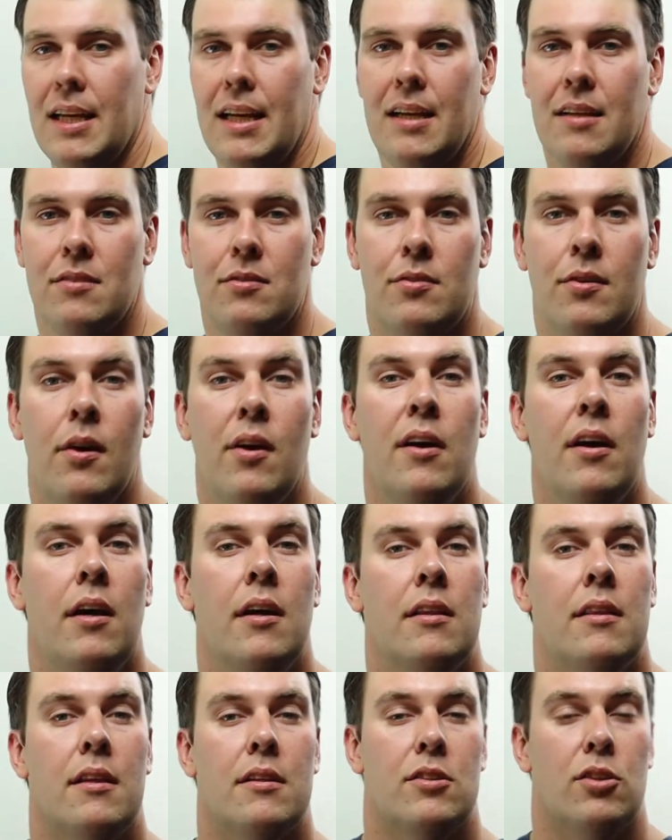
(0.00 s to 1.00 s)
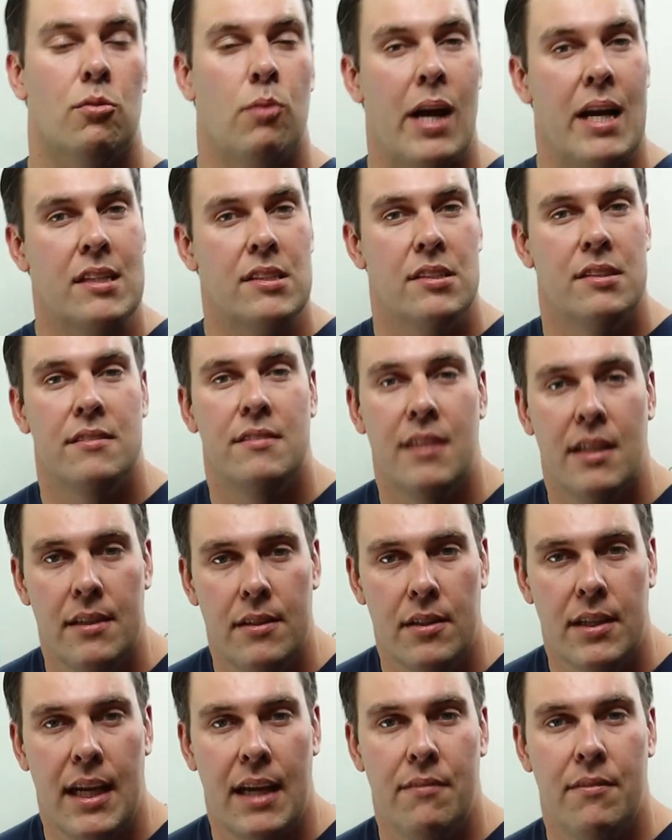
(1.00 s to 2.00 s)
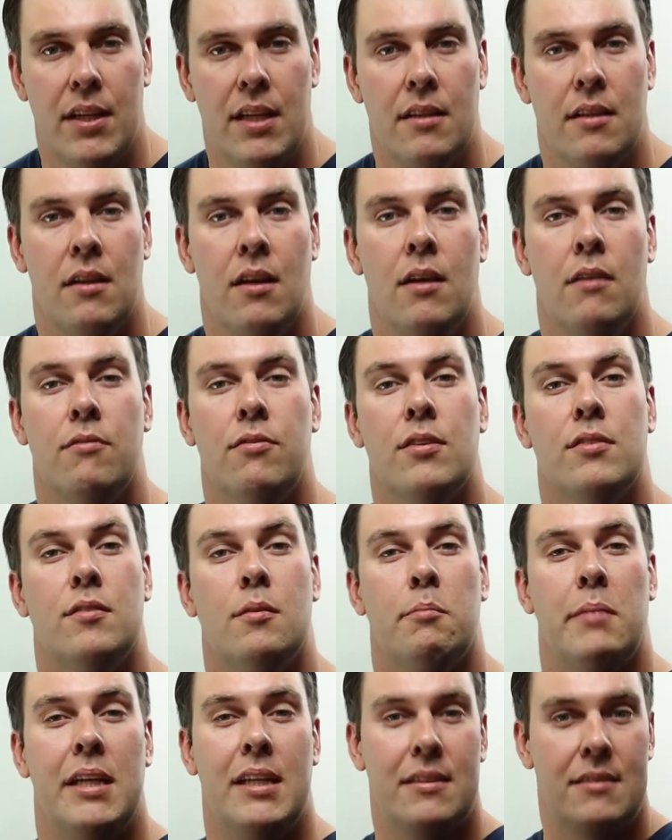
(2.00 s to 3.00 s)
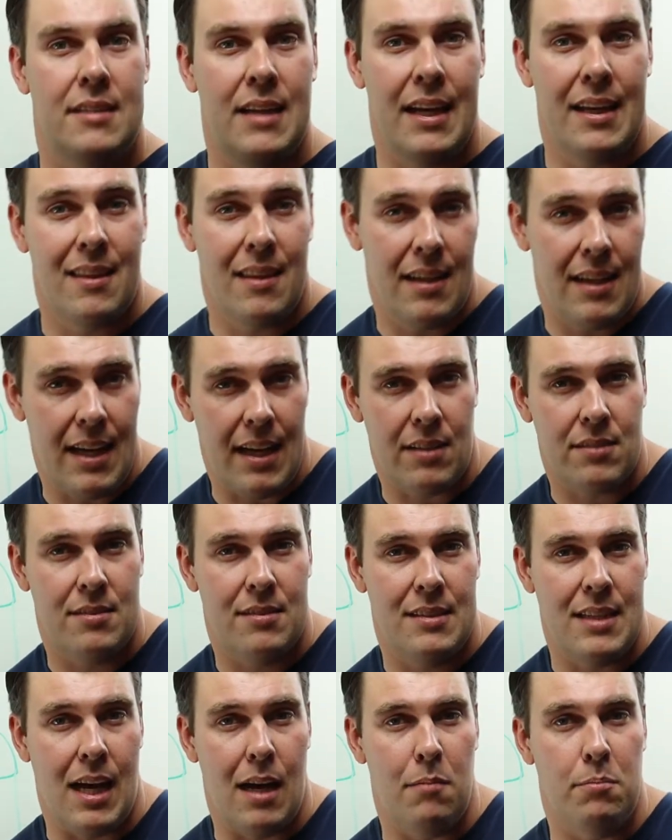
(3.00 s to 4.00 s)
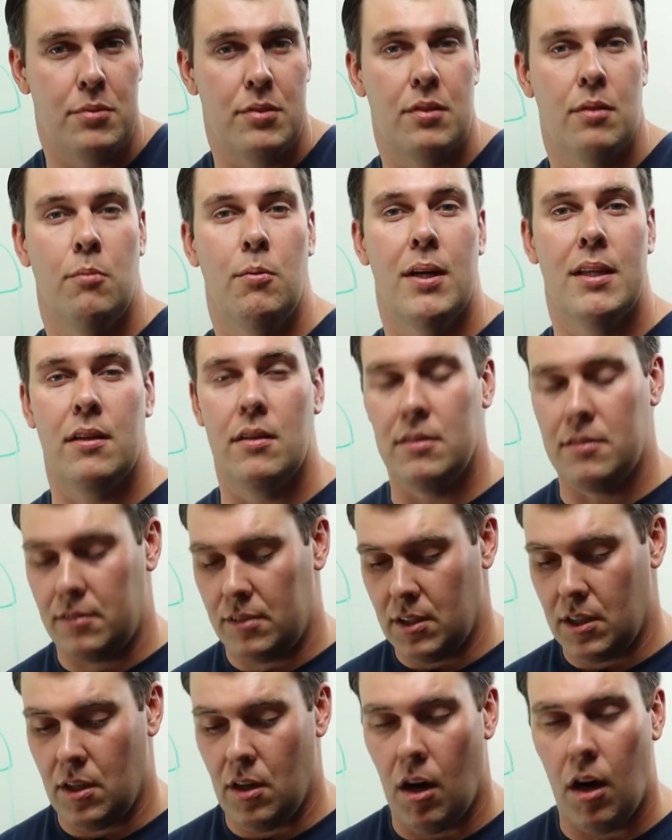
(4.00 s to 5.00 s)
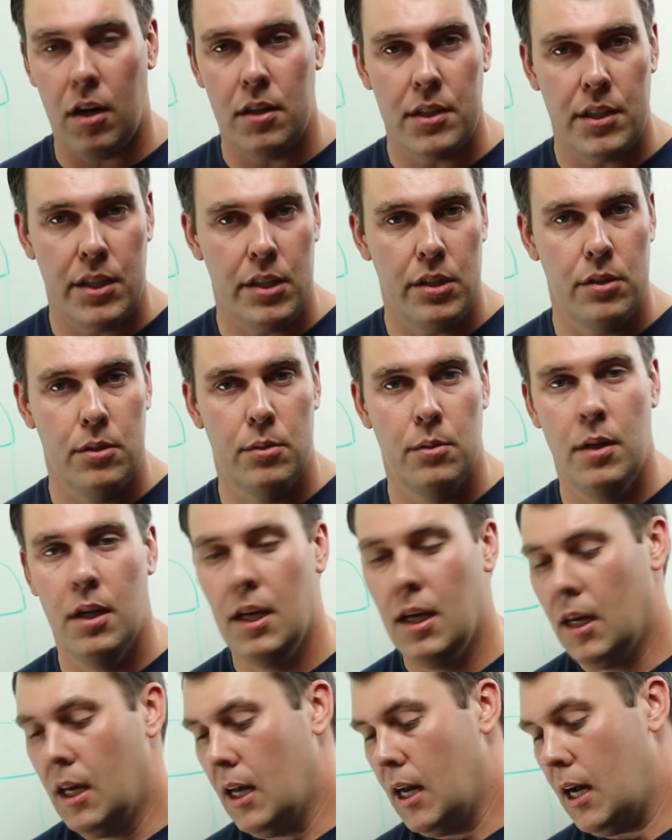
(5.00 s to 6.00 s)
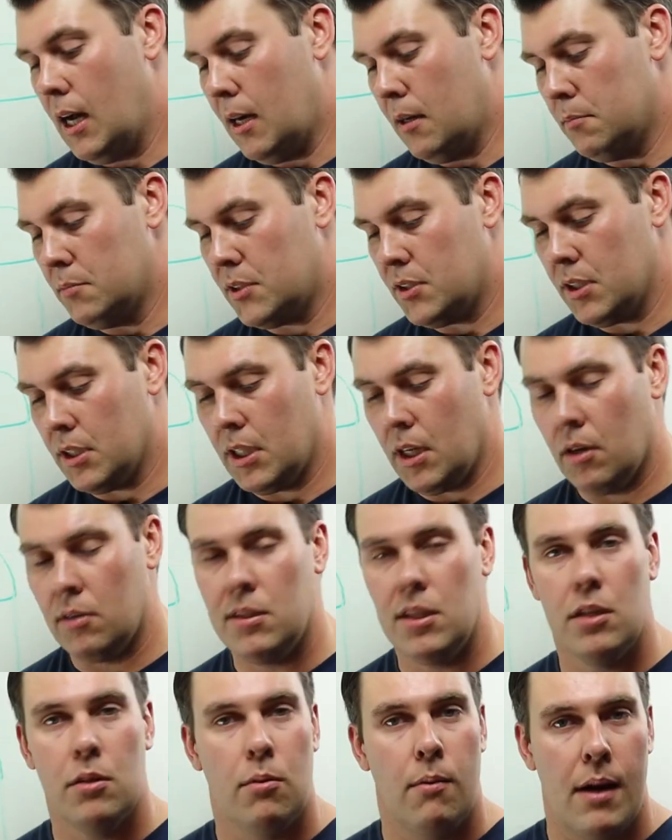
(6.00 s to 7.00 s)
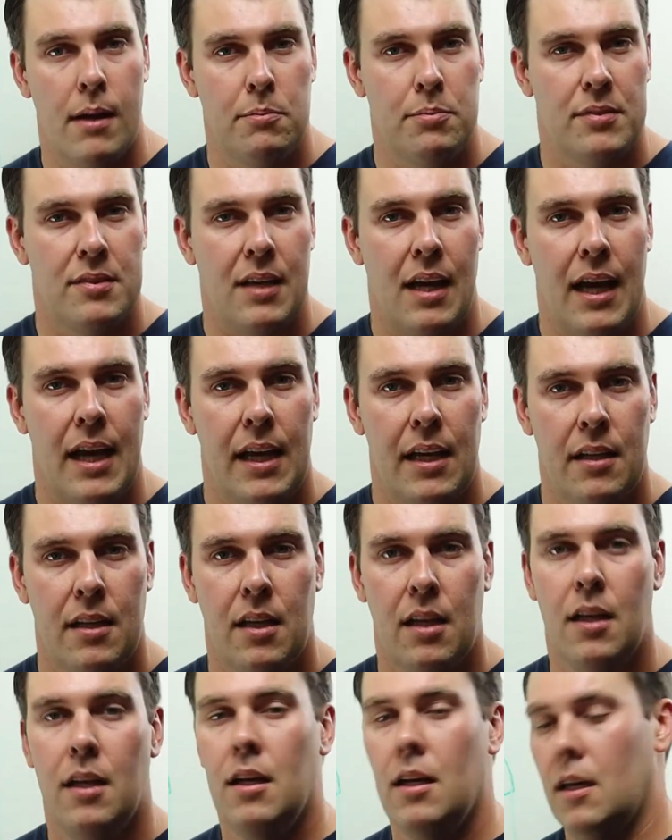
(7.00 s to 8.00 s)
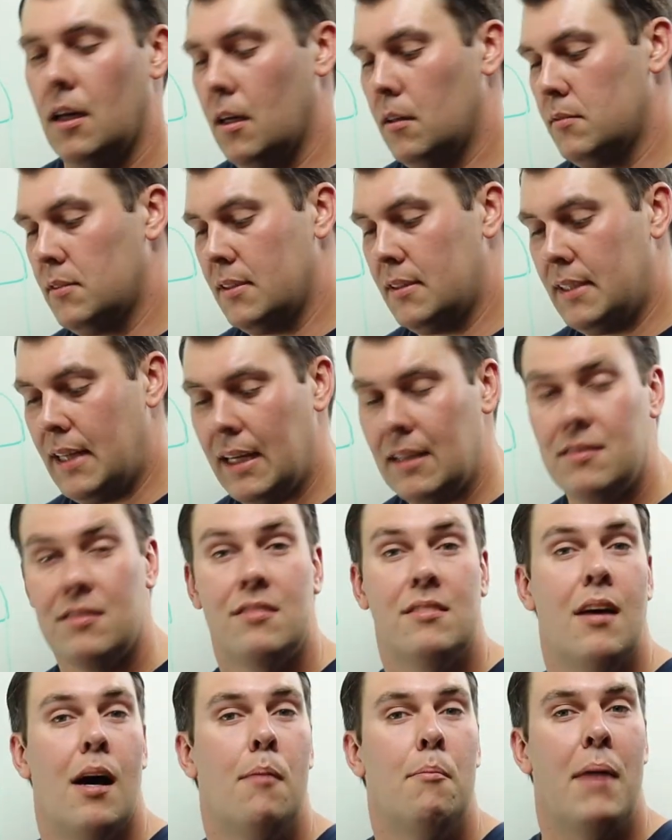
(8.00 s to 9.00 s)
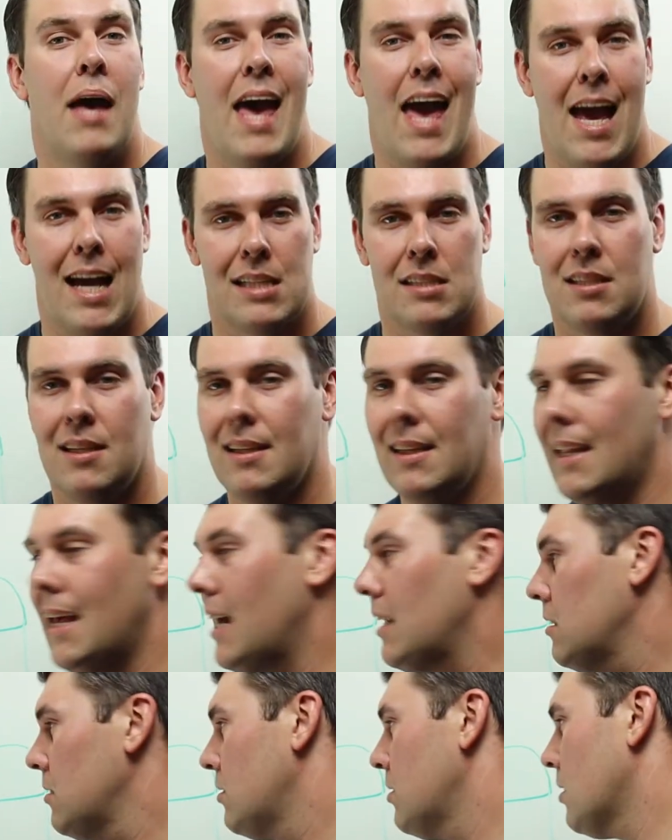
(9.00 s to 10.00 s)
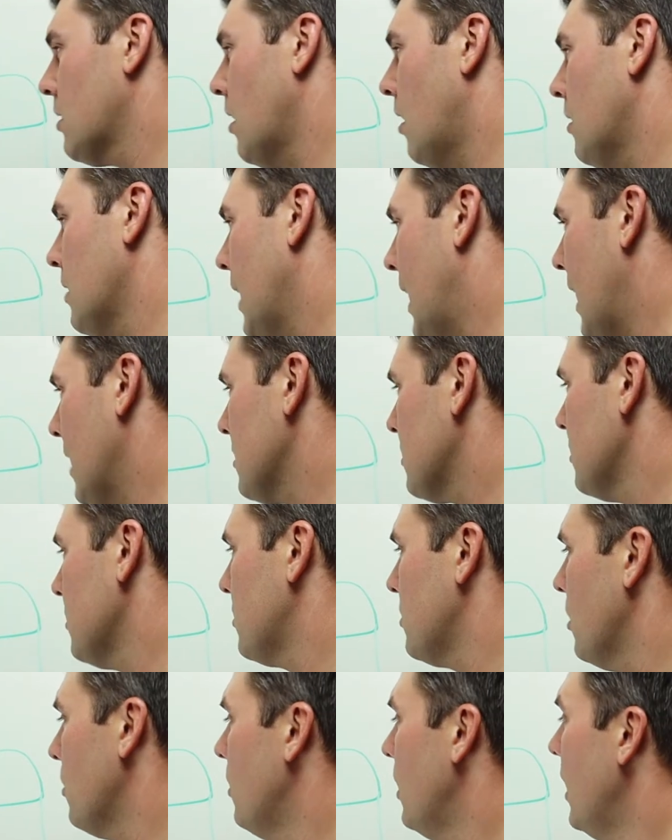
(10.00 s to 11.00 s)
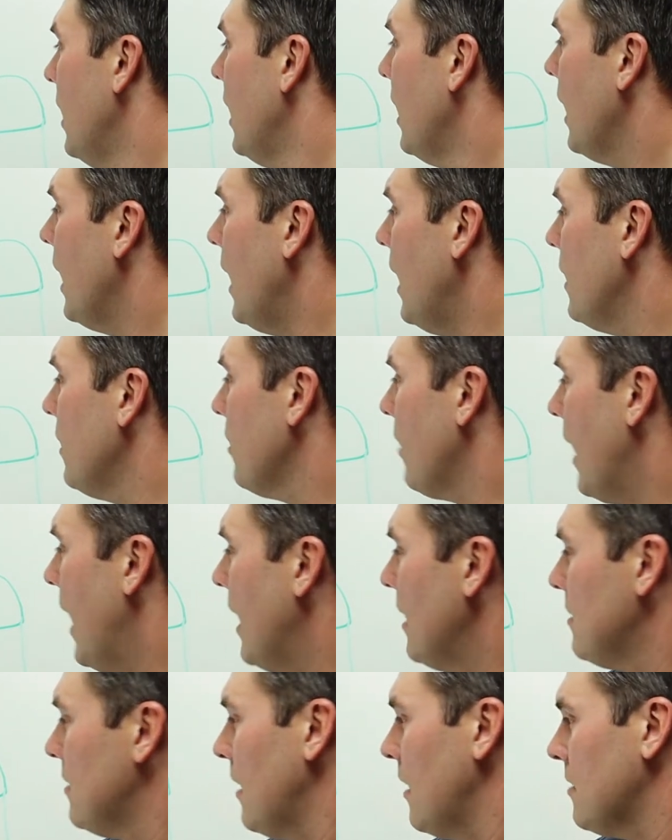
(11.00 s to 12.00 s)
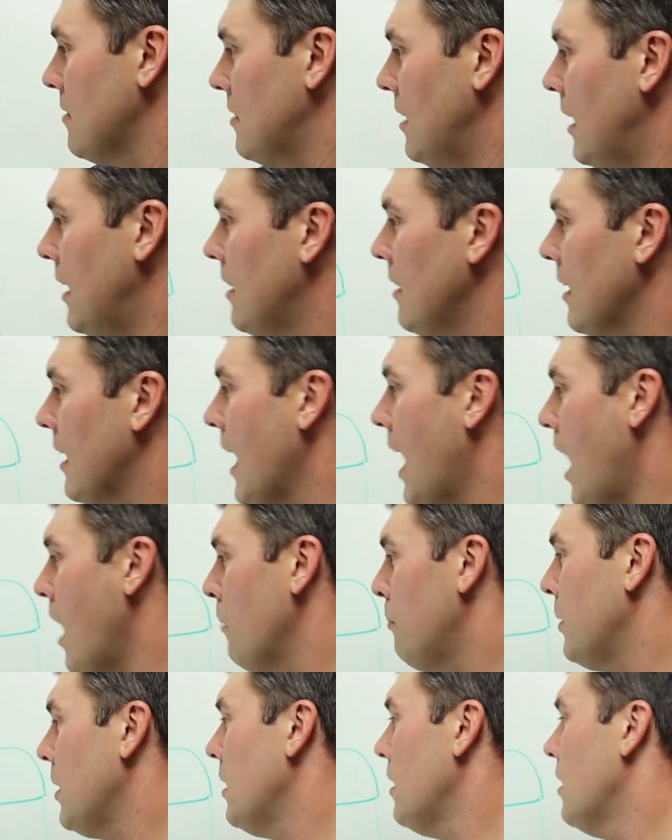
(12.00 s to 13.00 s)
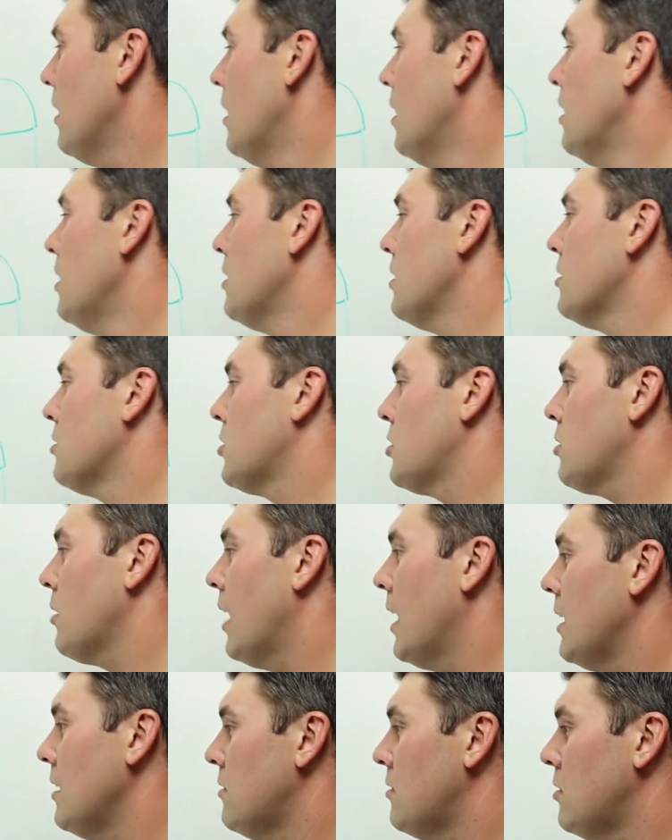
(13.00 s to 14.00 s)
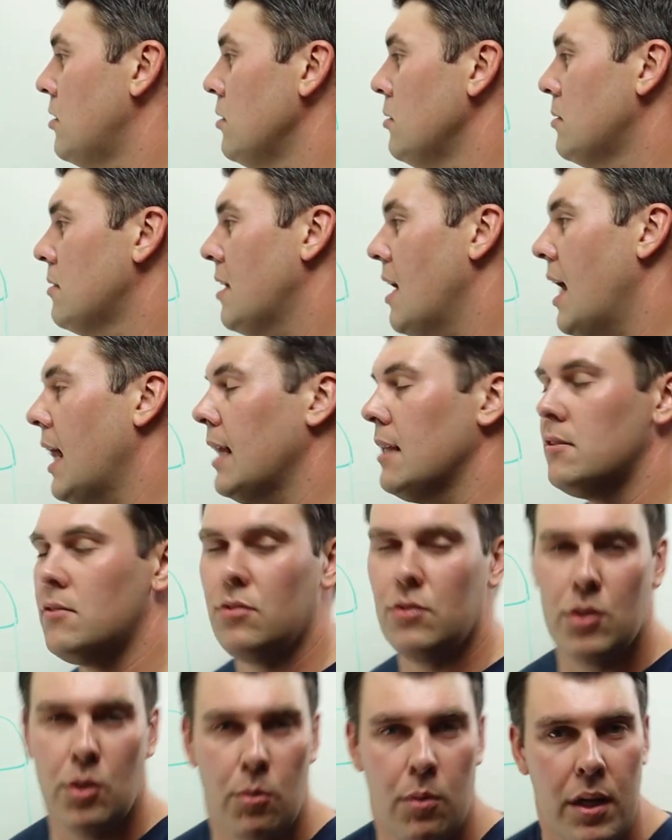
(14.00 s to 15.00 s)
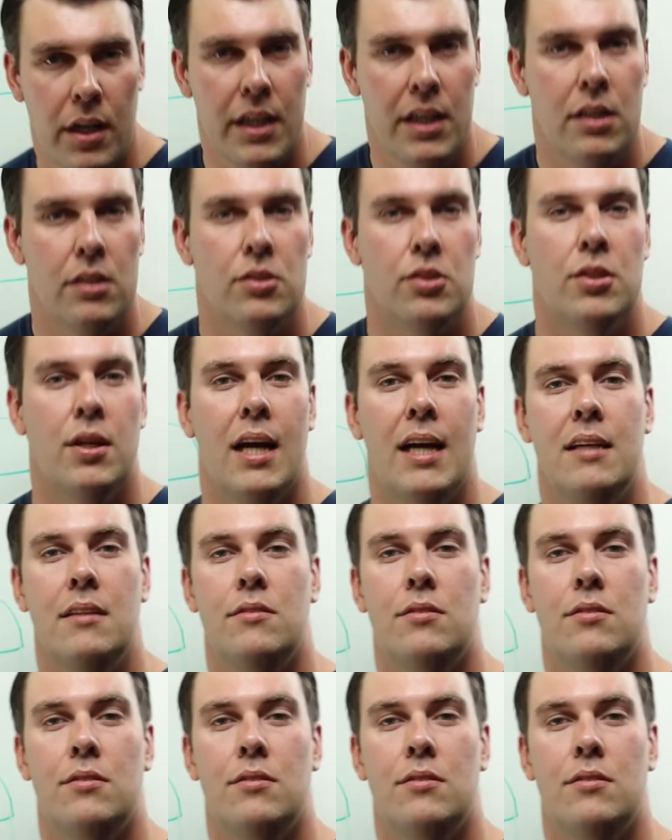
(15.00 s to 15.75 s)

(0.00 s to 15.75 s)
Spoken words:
is the directions that you're giving for somebody to take the next step. So whether it's to call you, to go to your website, to take some action, that is your call to action. So in your ad text, in the copy, you're trying to tell a story, you're trying